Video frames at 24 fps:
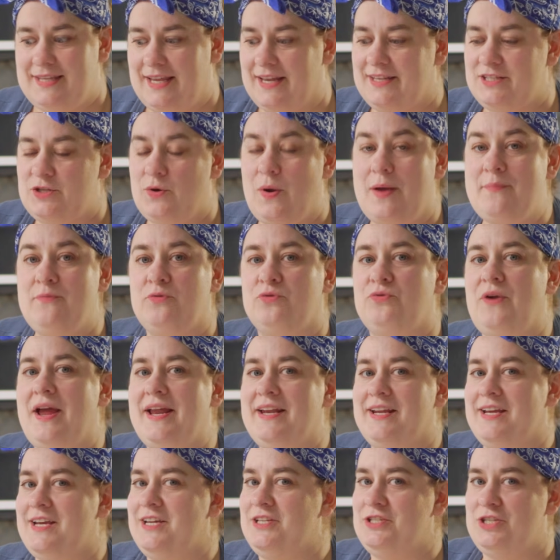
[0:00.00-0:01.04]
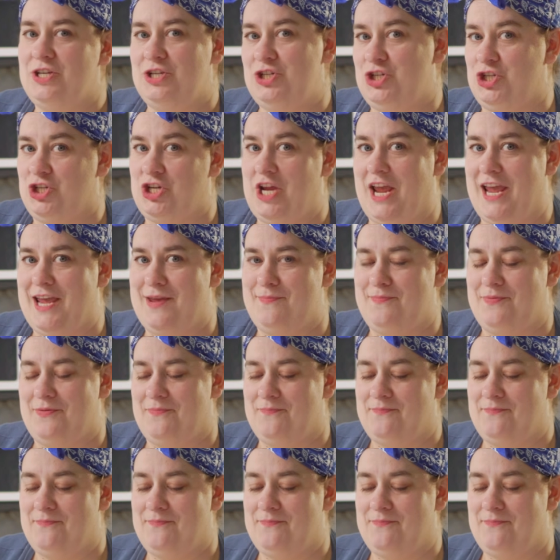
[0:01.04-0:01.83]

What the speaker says: and so I'm ready to shape